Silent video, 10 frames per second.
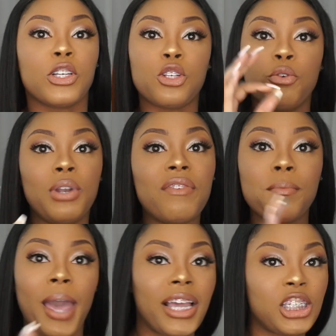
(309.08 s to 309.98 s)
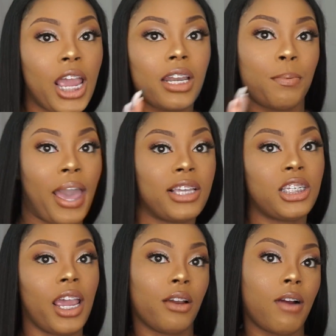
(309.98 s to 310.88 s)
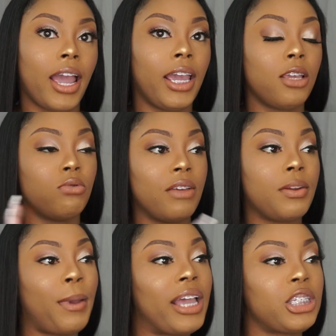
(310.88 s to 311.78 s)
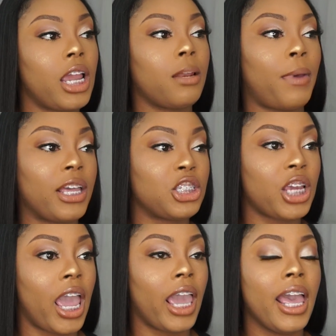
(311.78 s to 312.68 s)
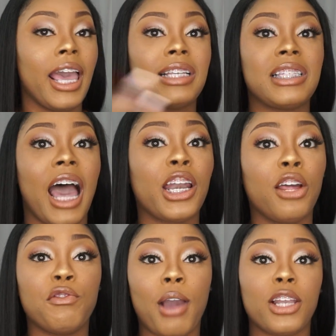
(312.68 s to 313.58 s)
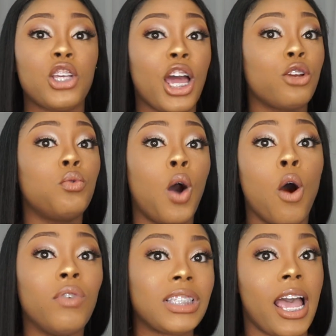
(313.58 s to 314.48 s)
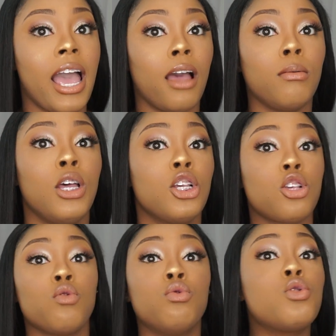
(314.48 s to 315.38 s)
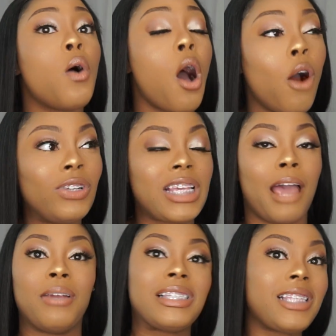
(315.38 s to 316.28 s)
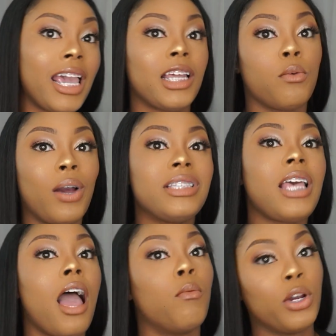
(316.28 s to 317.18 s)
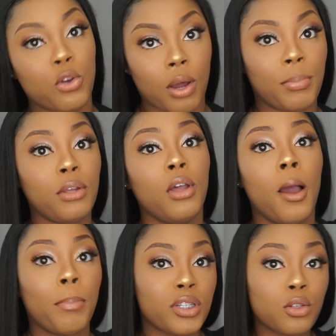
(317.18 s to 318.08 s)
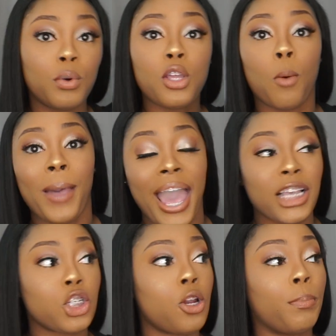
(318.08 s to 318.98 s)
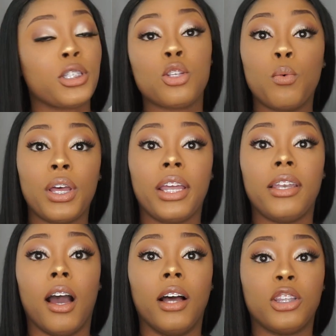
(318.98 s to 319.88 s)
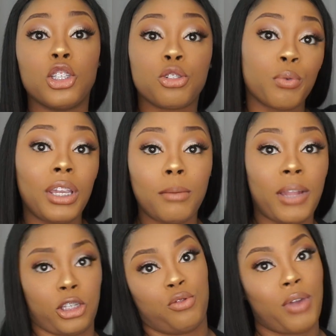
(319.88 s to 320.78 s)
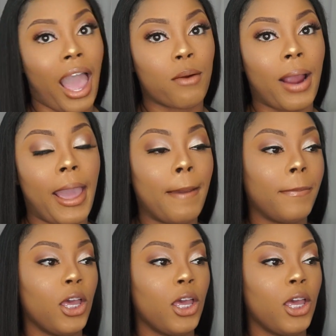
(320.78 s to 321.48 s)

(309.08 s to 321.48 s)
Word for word: So you live in paycheck to paycheck, right? You live in paycheck to paycheck. It's not enough. You got to try to do overtime. So you doing overtime. That's taking away time where you could be pursuing your passion or pursuing the, the dream that you got, right?